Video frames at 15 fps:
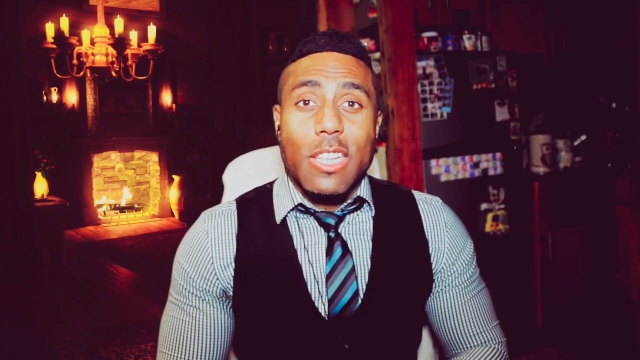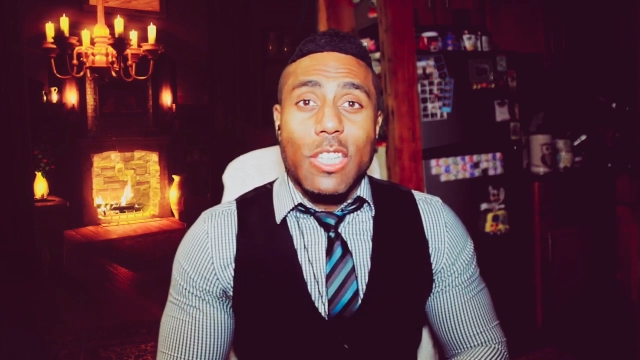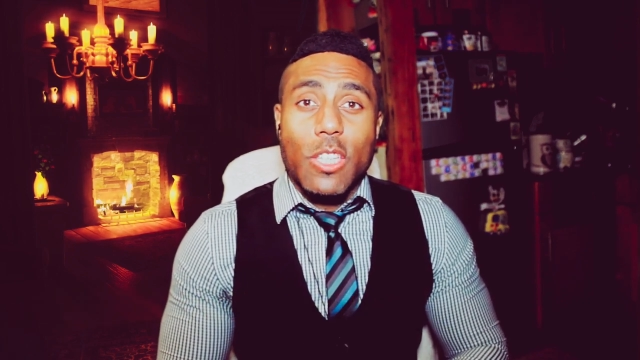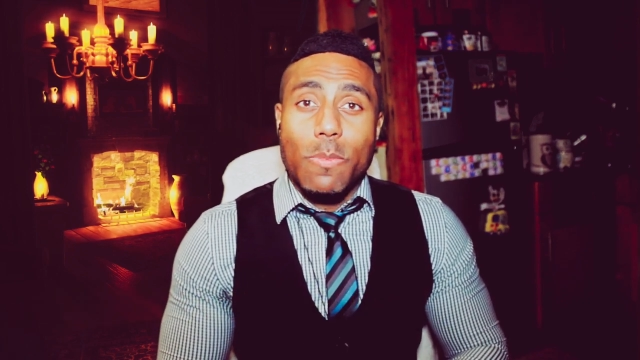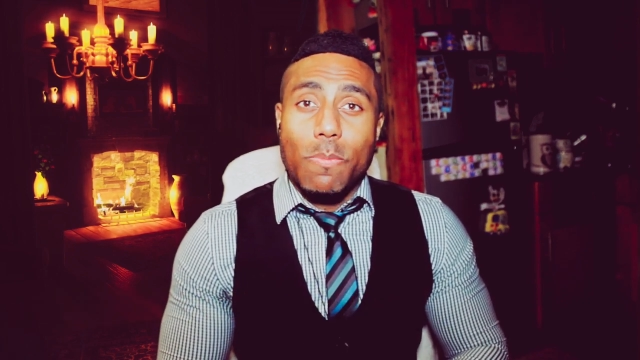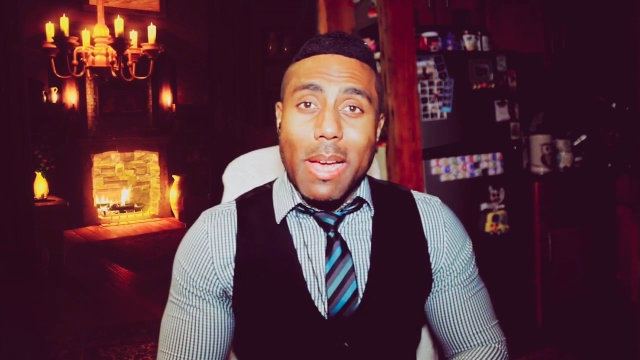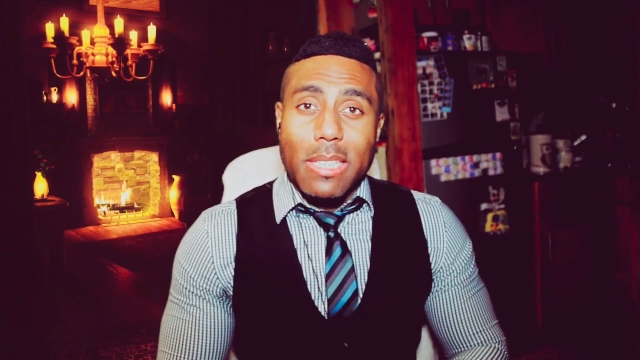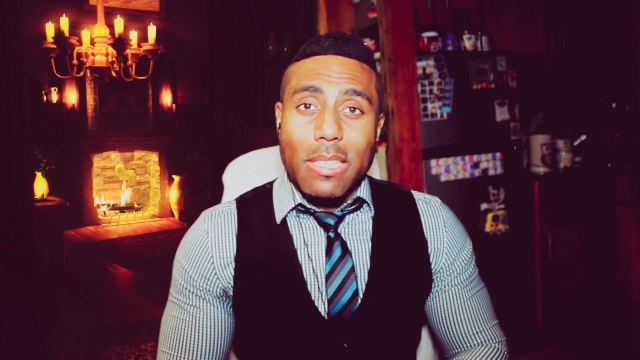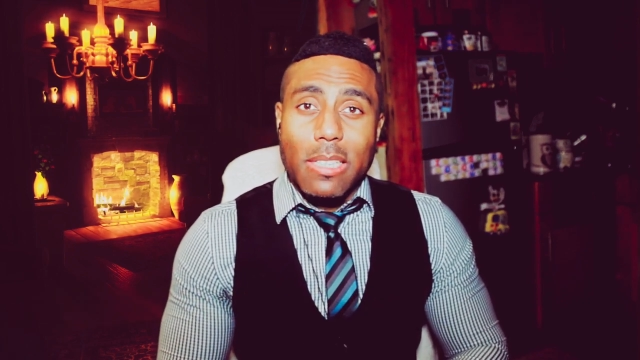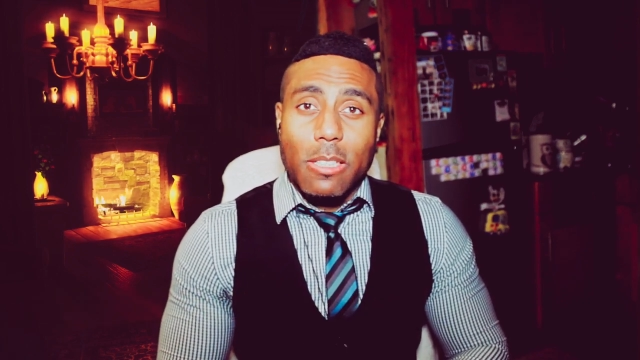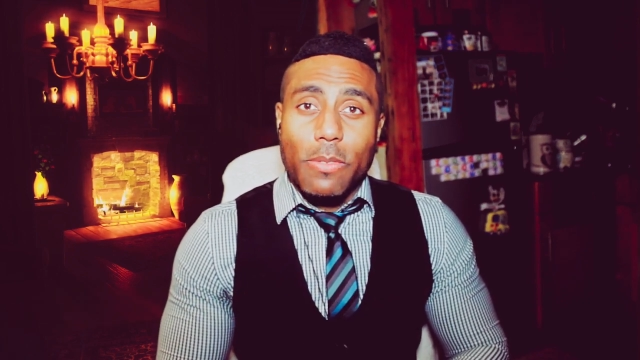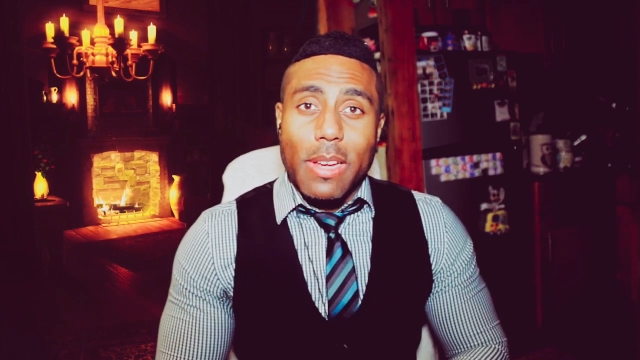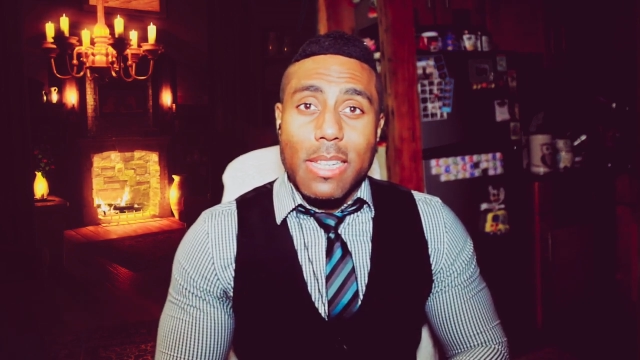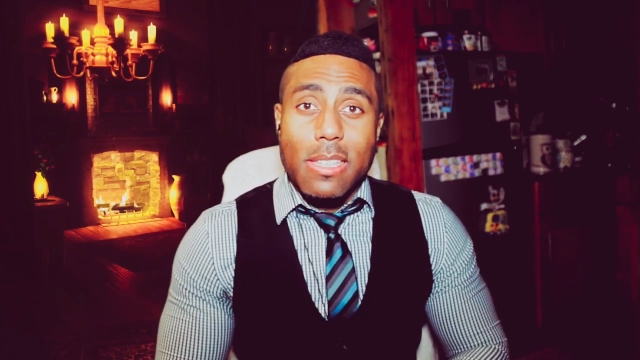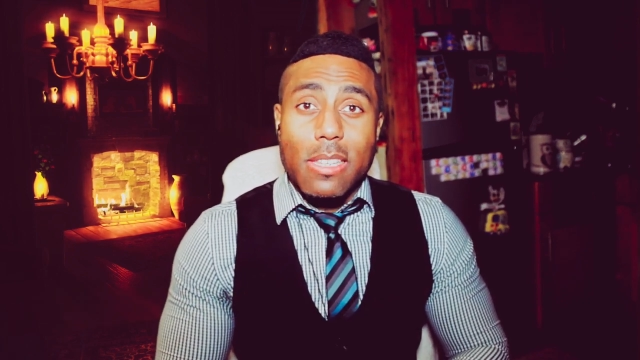special
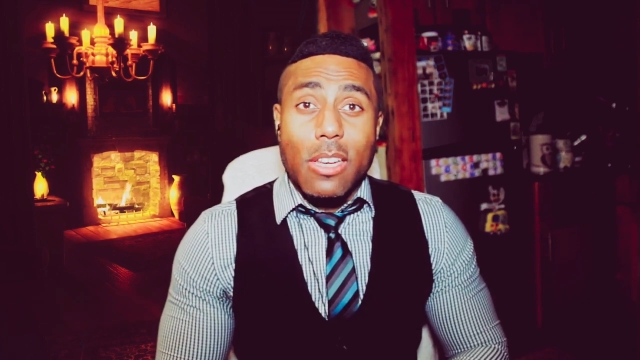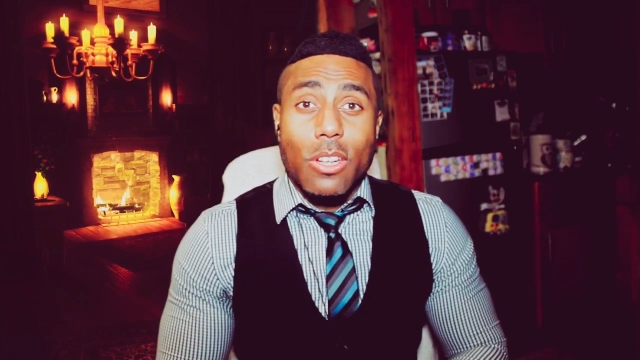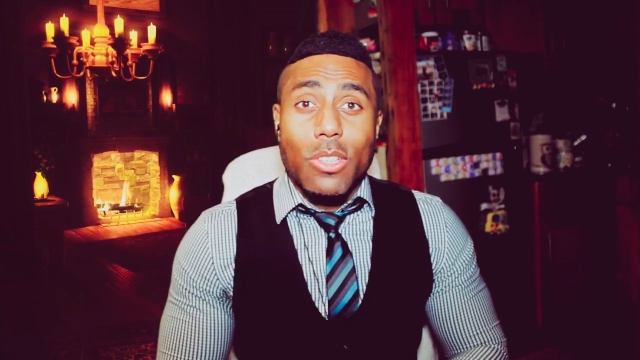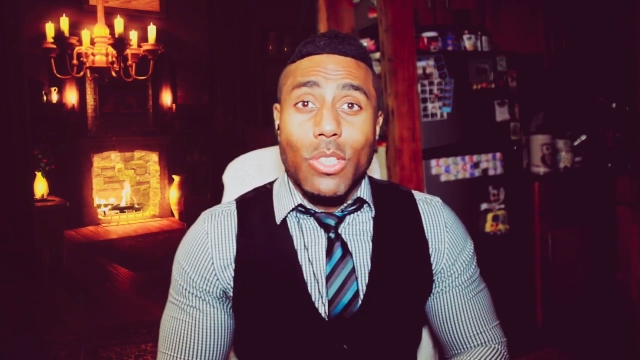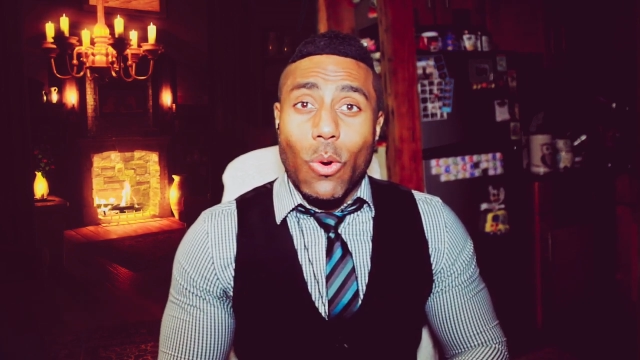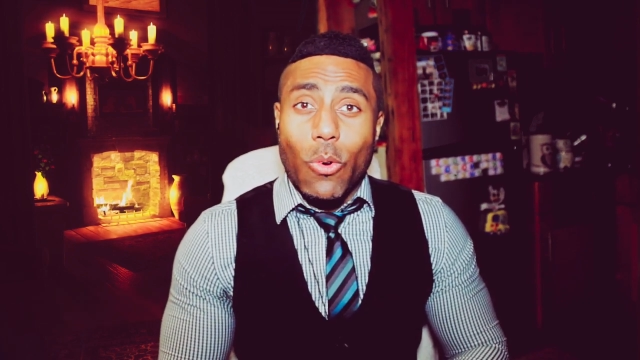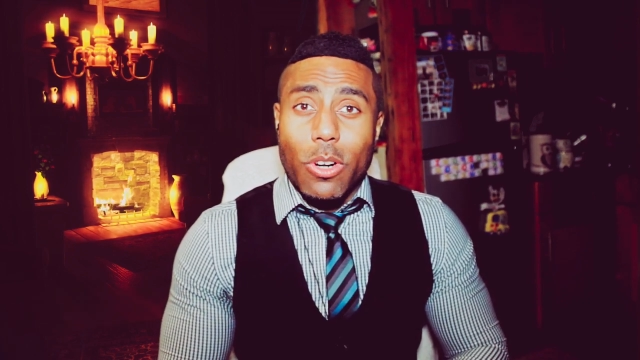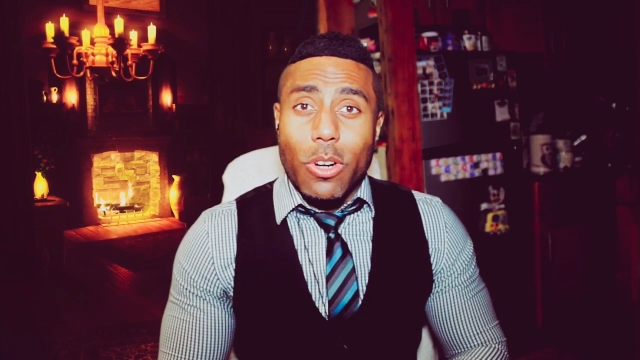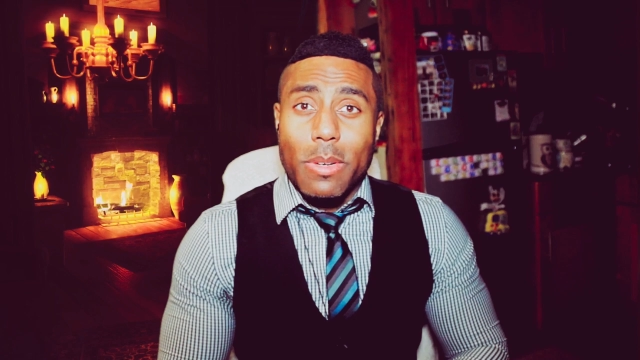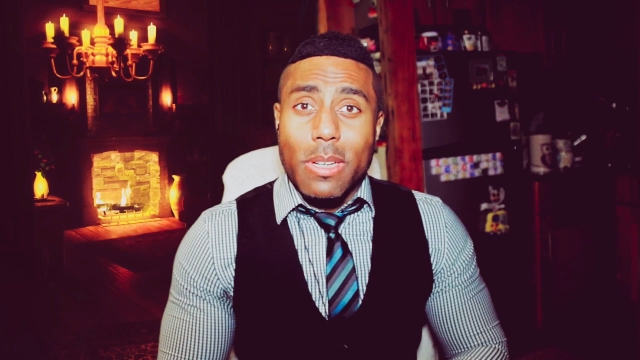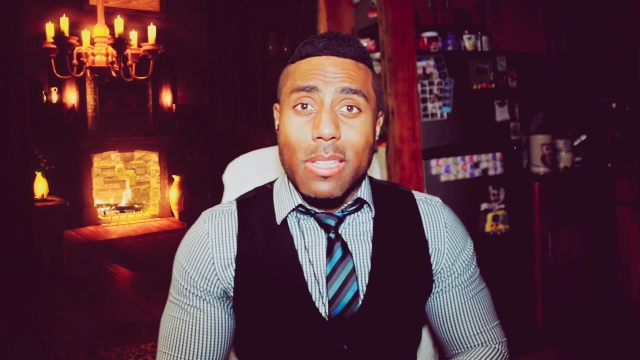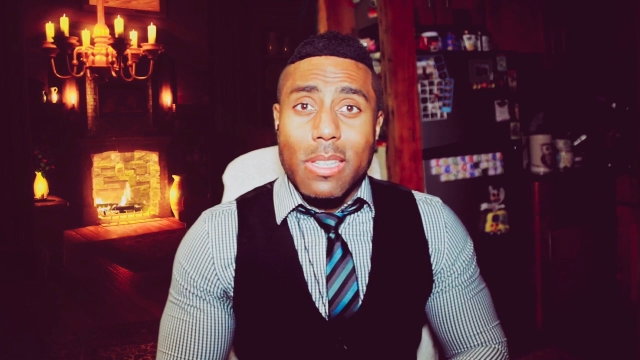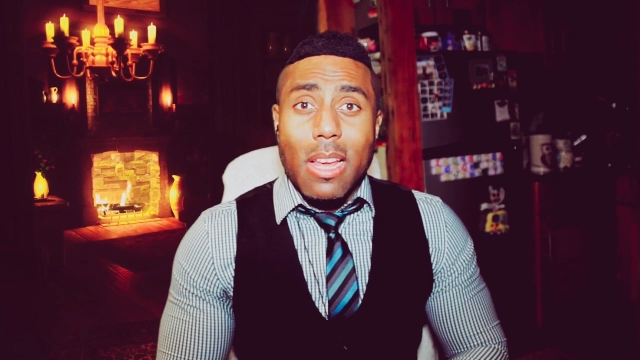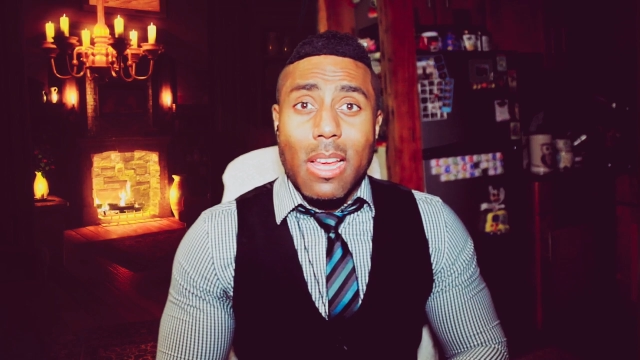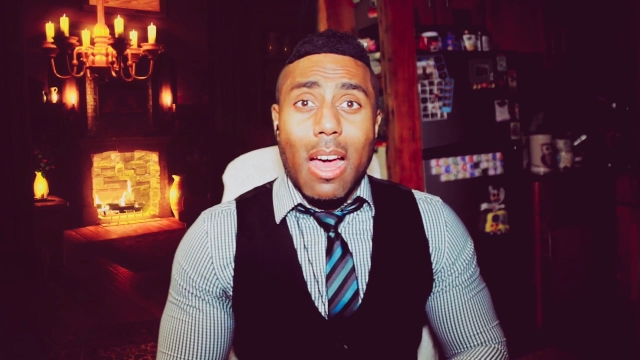events,
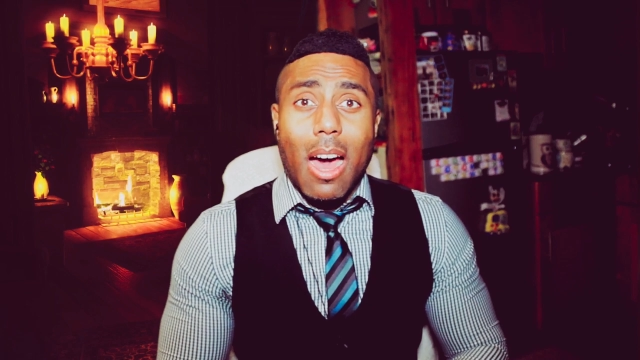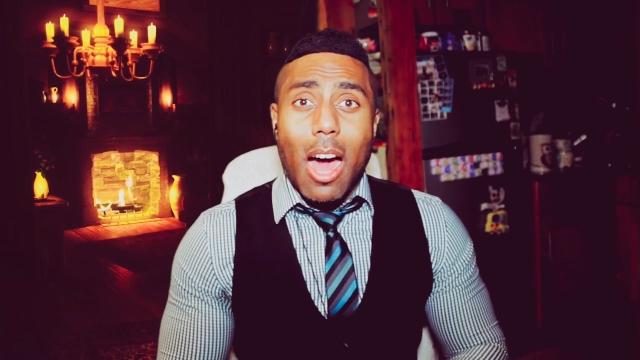tournaments,